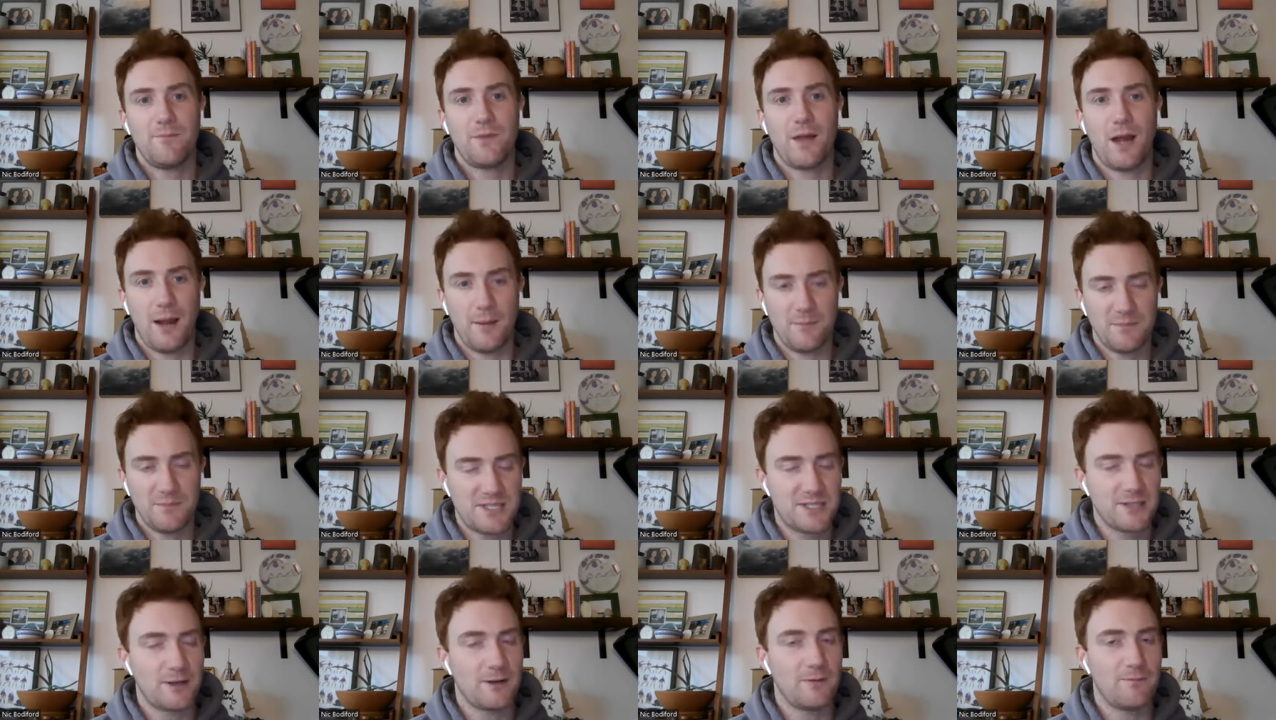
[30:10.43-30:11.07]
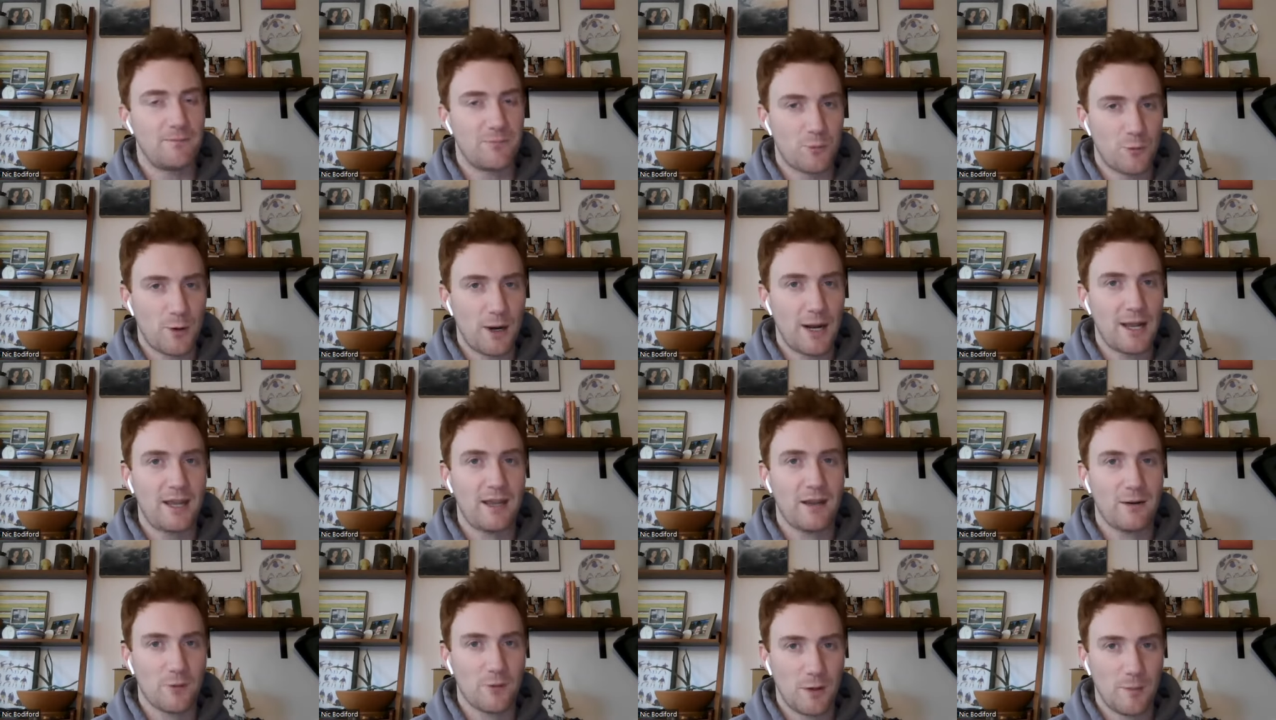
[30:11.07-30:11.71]
I'm still
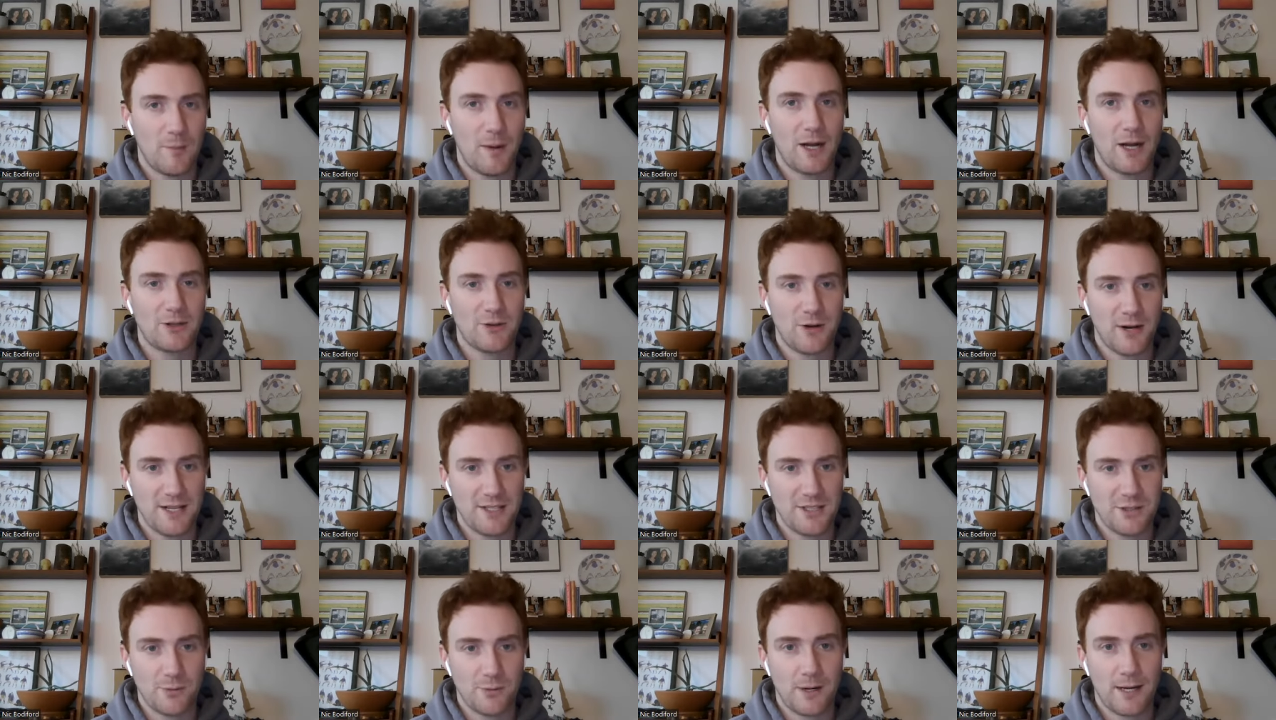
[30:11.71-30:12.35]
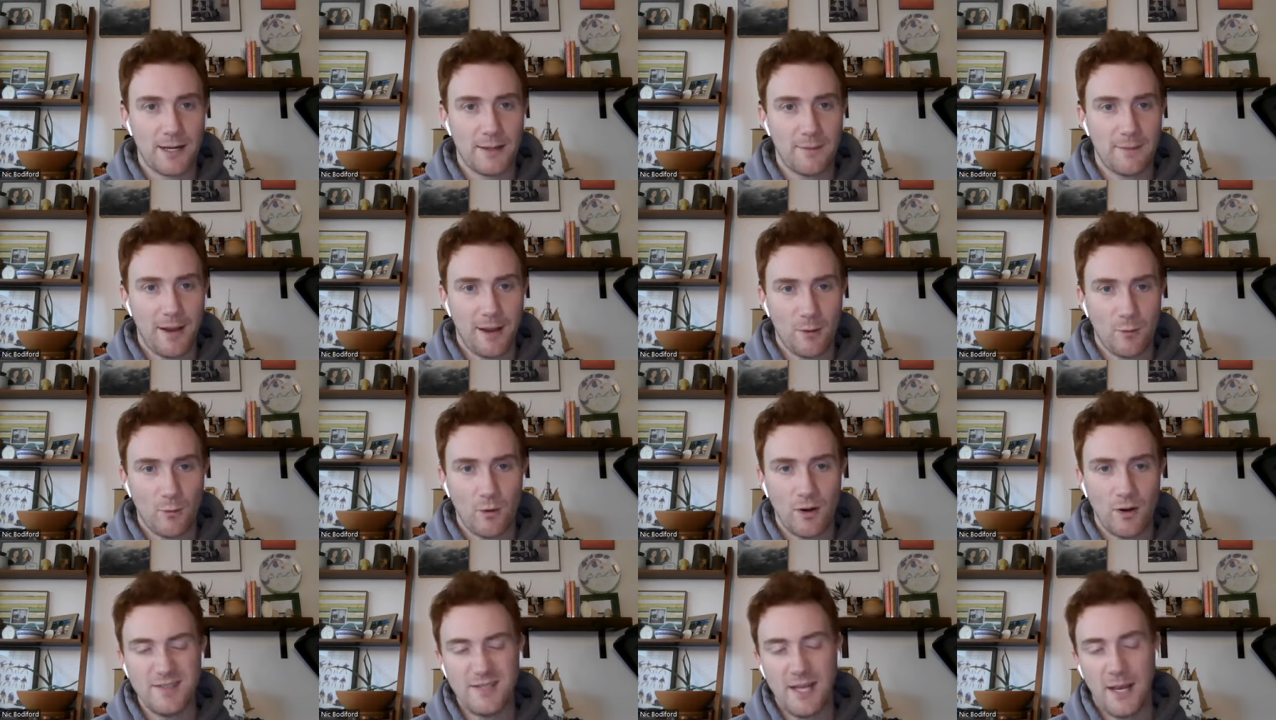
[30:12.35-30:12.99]
ranking Rhamondre as a running back one.